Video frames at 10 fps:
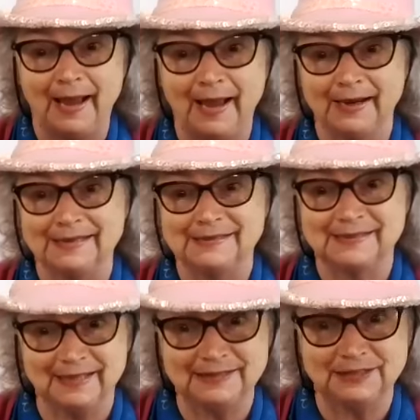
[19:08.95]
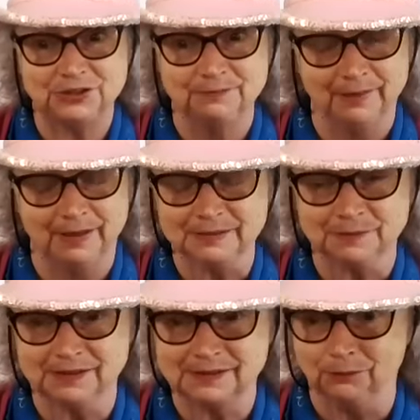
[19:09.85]
And I said to my
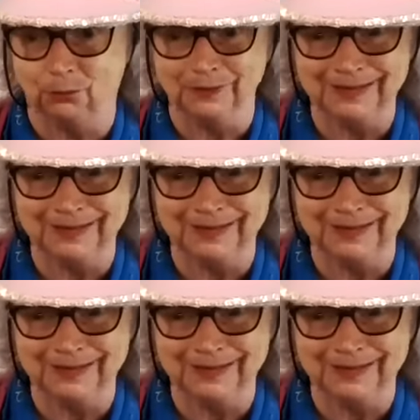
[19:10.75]
husband, I said,